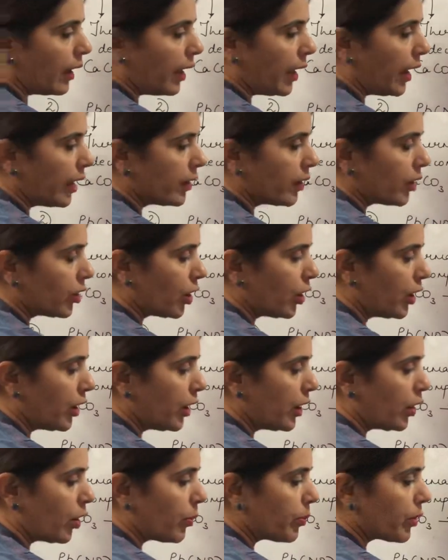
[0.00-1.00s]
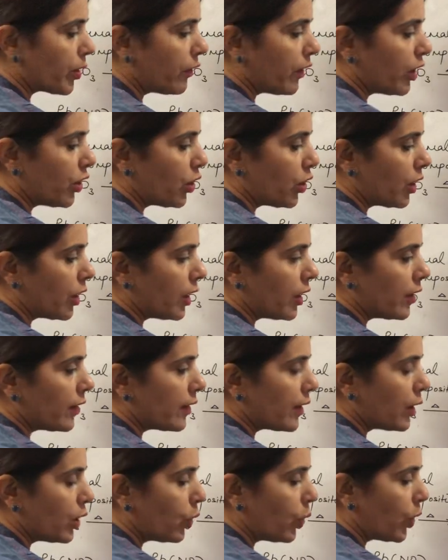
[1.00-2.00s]
And the third observation
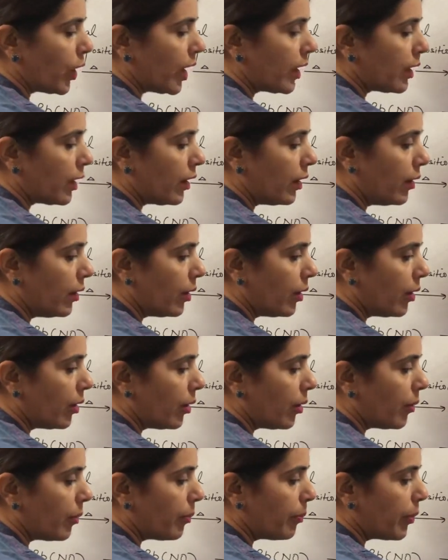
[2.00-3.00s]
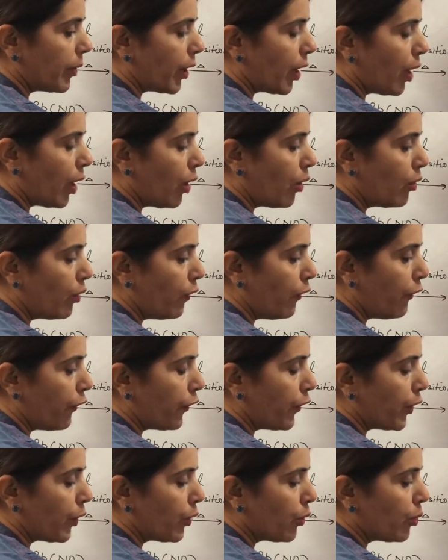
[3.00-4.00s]
is you get a brown
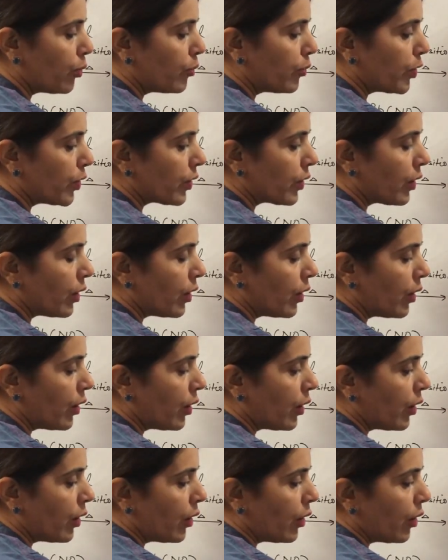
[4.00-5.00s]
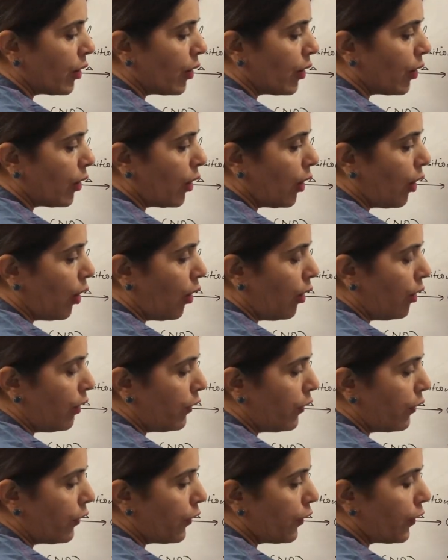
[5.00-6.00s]
fumes
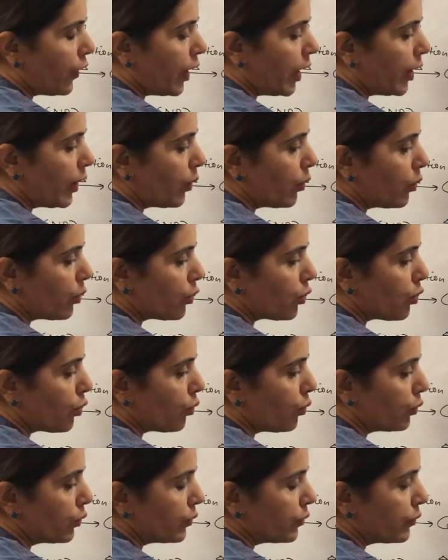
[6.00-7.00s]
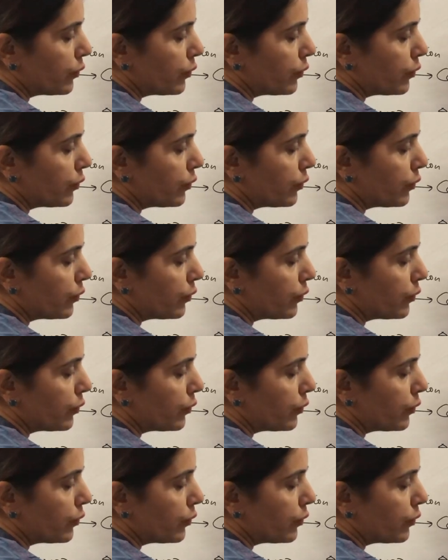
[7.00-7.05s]
of NO2.